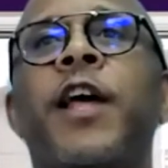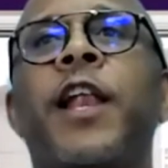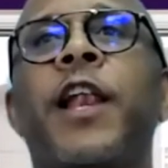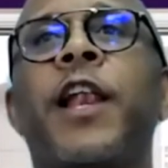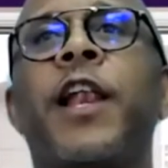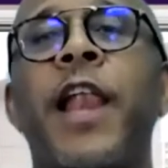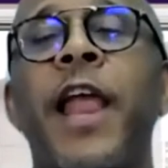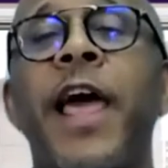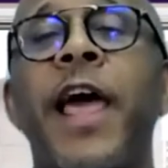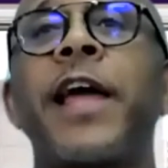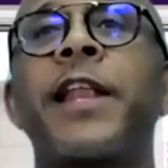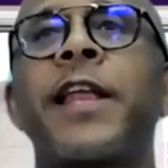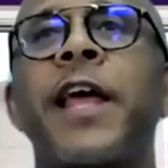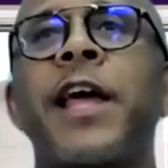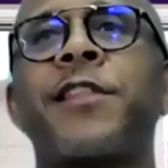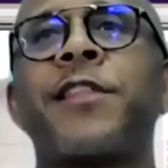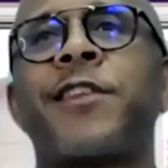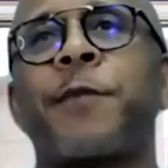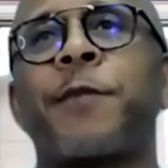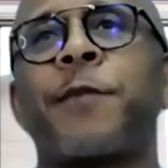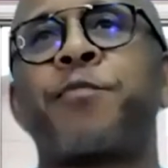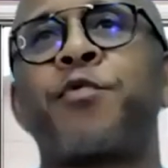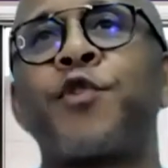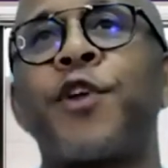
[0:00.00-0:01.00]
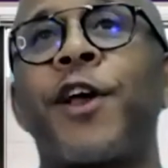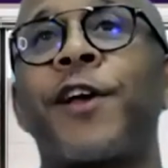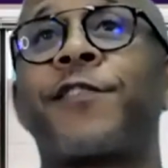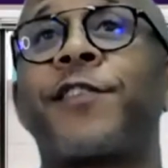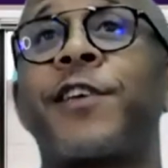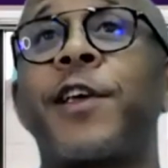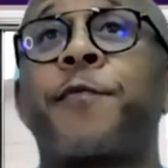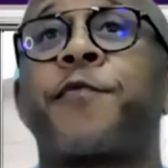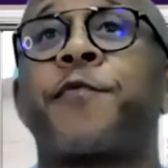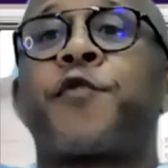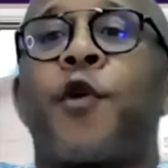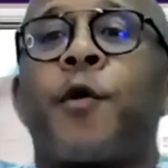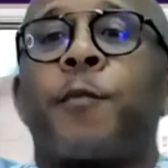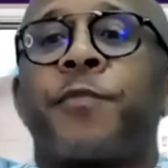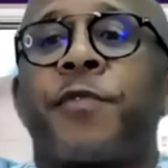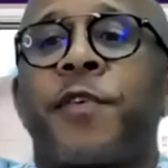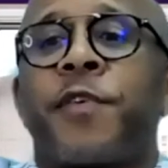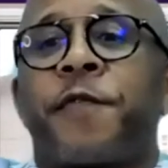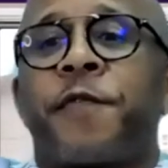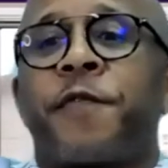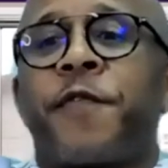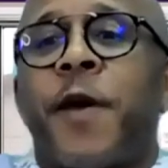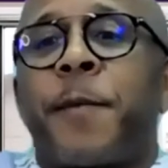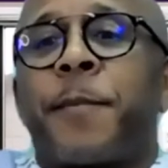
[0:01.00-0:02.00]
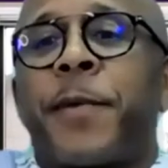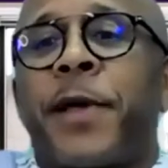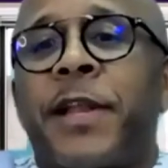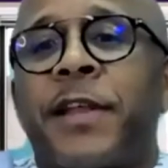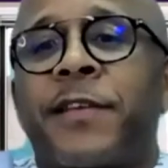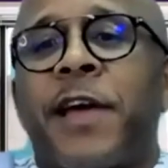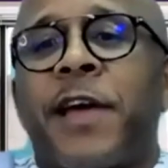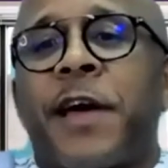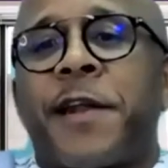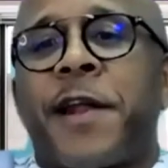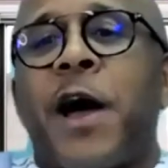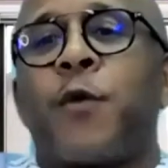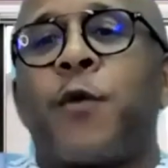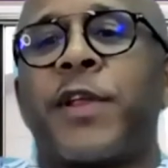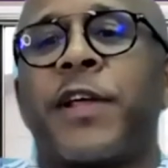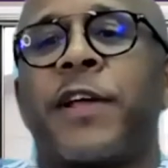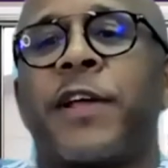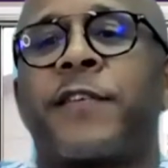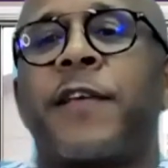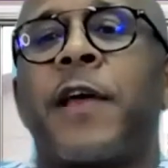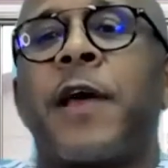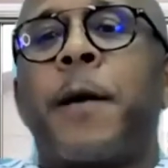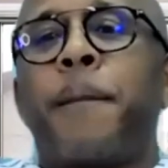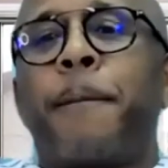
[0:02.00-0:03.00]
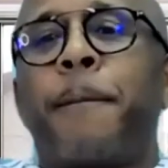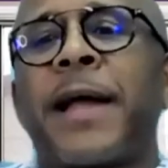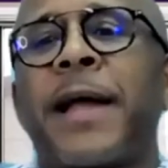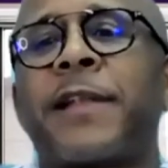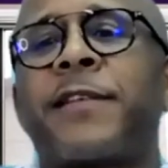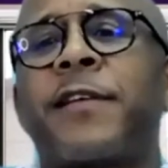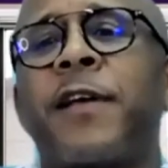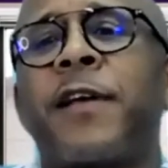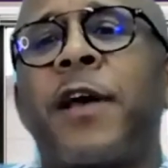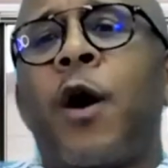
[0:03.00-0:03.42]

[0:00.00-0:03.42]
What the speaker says: learn entrepreneurship from the family surroundings. But